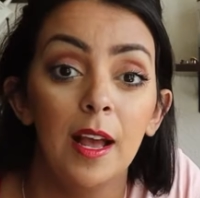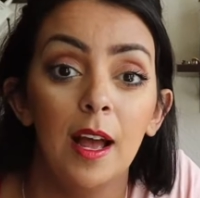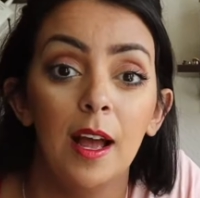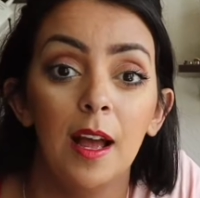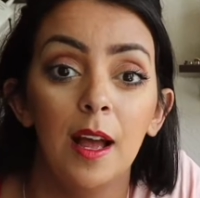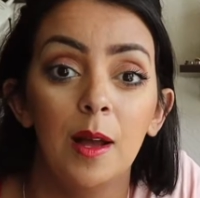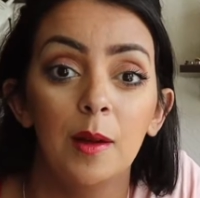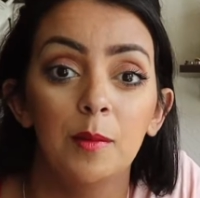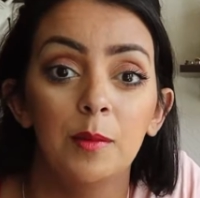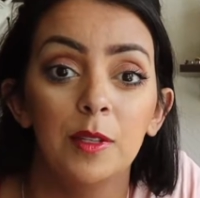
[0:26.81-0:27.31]

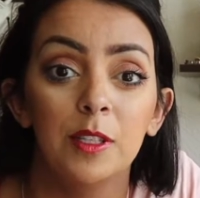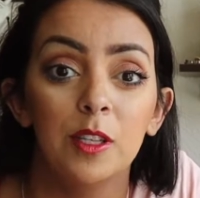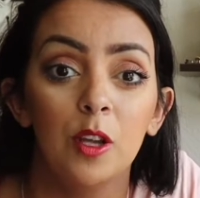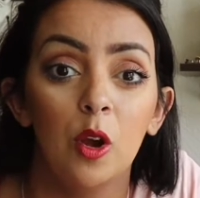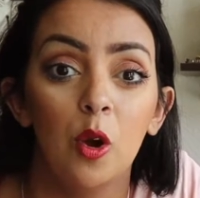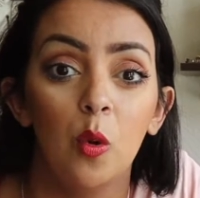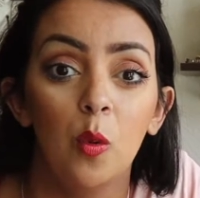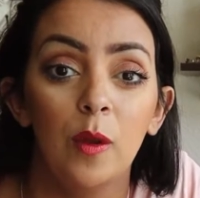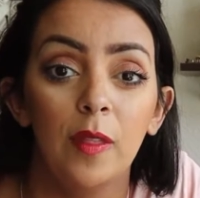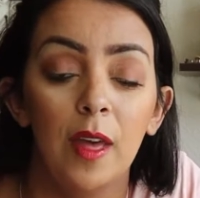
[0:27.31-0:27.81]
Um,
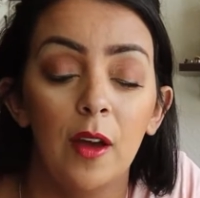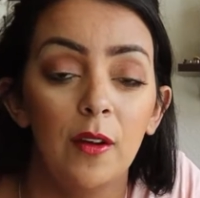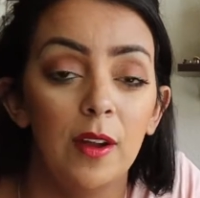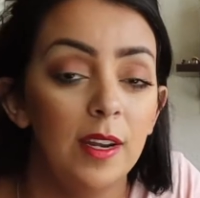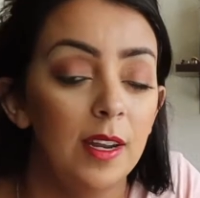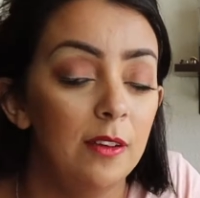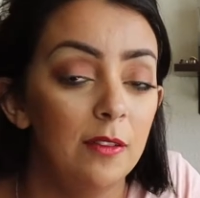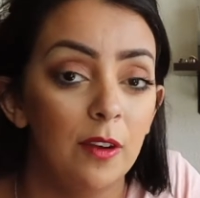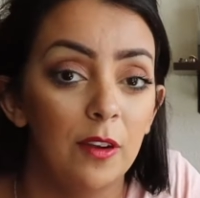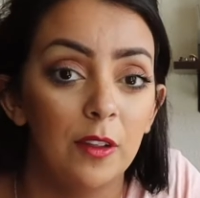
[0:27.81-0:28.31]
so without
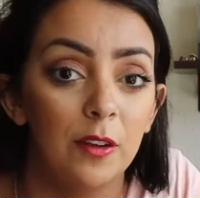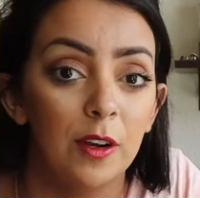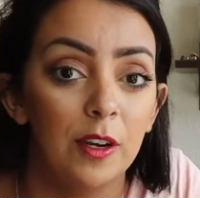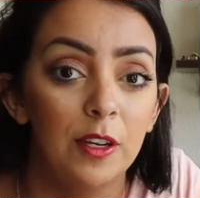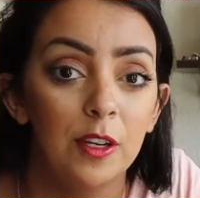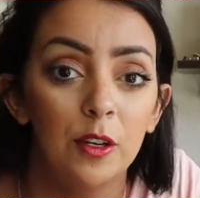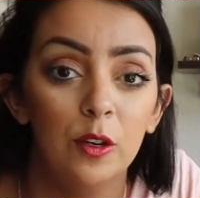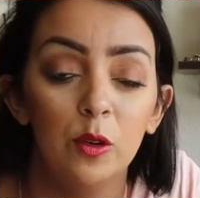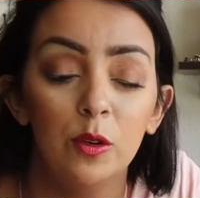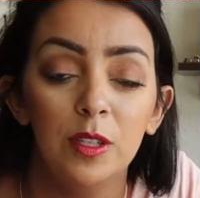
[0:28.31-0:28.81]
any further
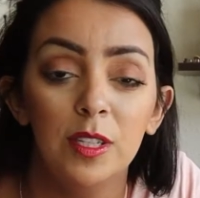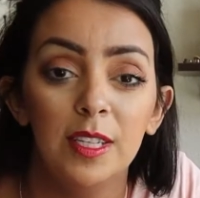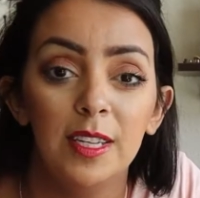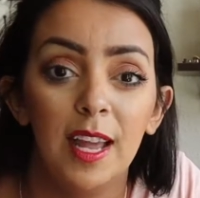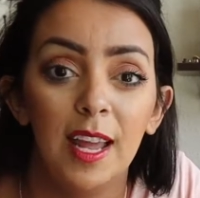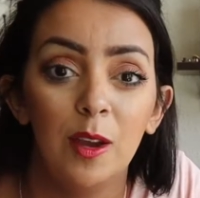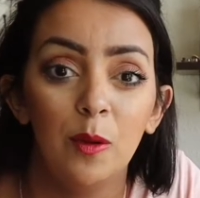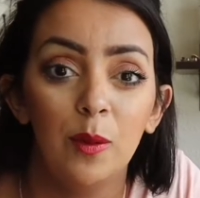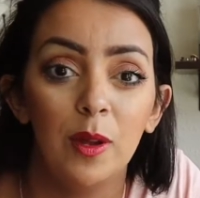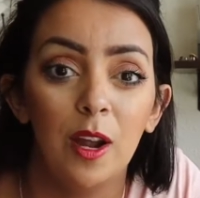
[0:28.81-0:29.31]
ado,
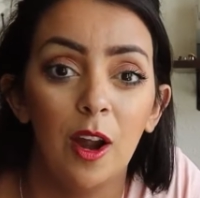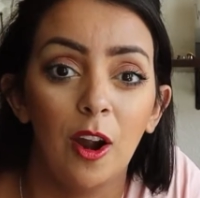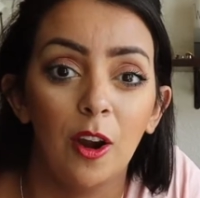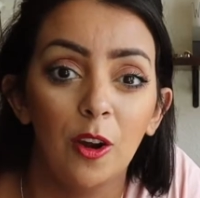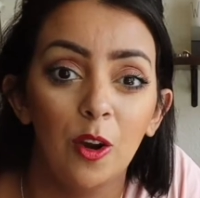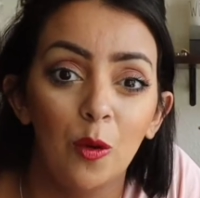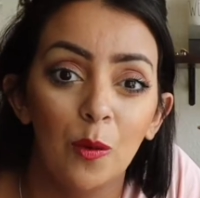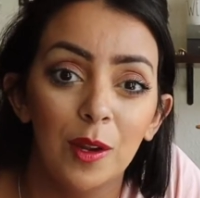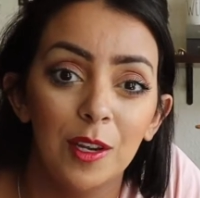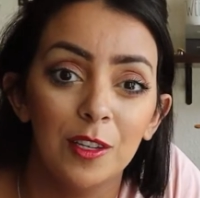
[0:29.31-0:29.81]
today we
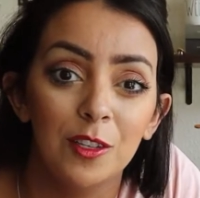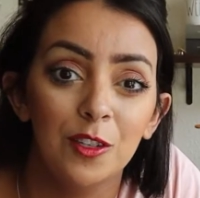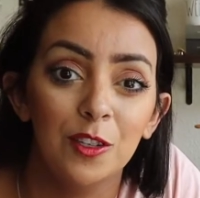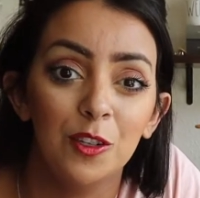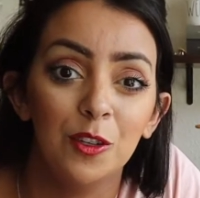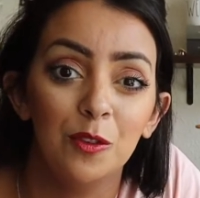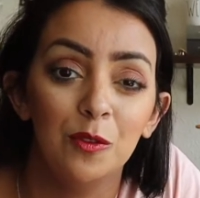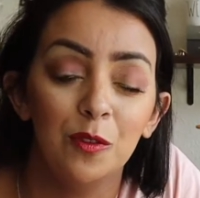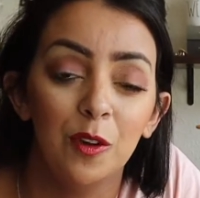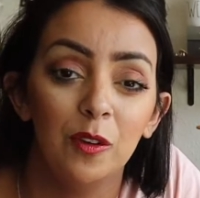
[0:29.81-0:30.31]
are going
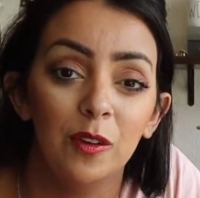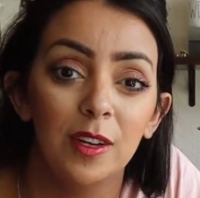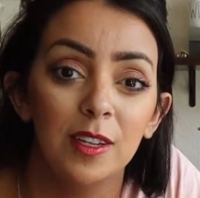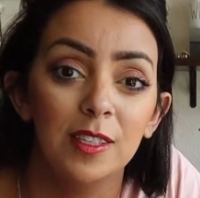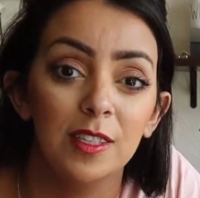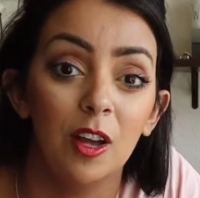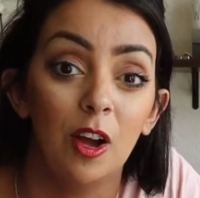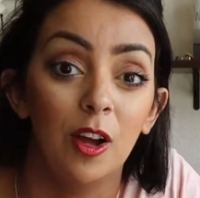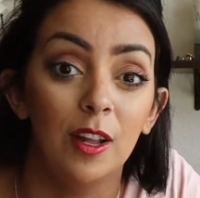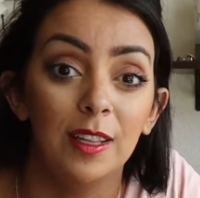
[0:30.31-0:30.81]
to
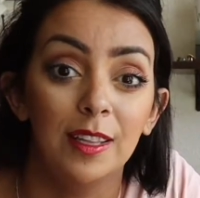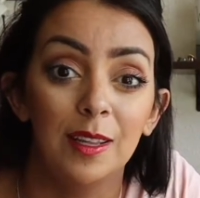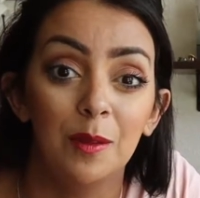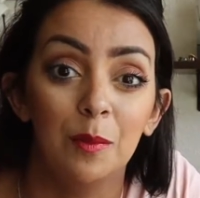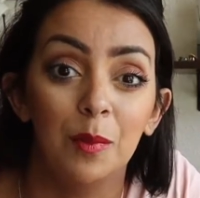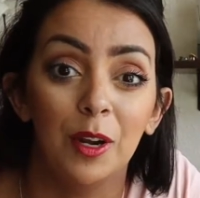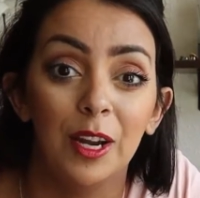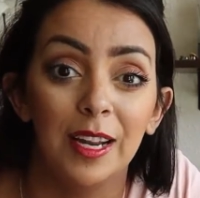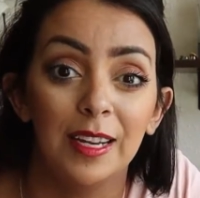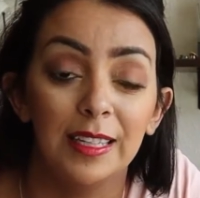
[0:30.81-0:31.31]
focus on the
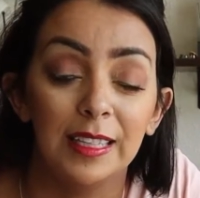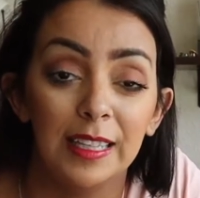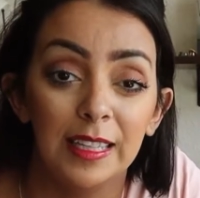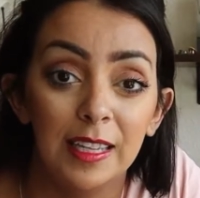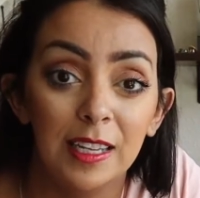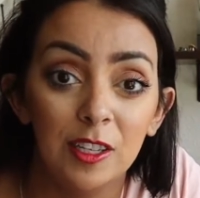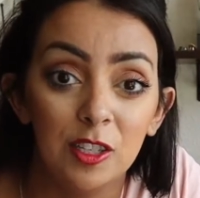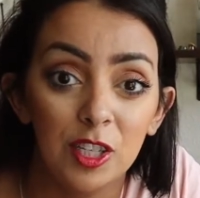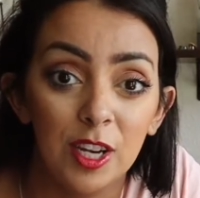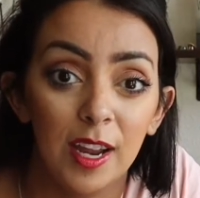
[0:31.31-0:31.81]
brand
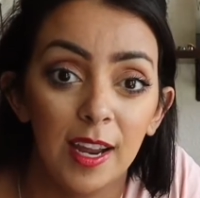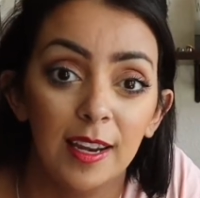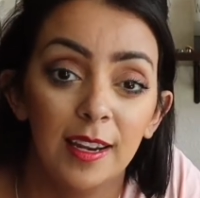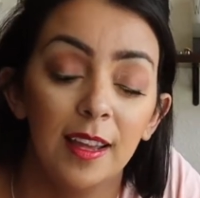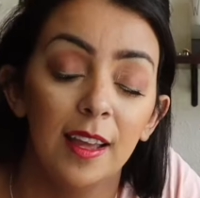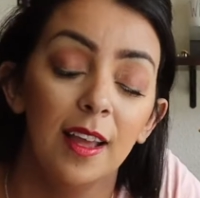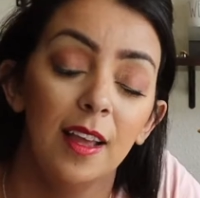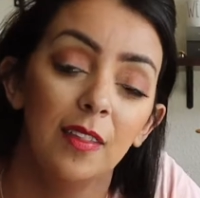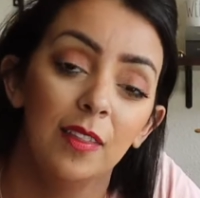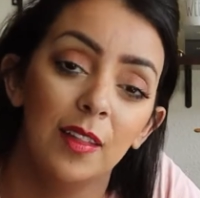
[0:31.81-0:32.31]
Lily Jade.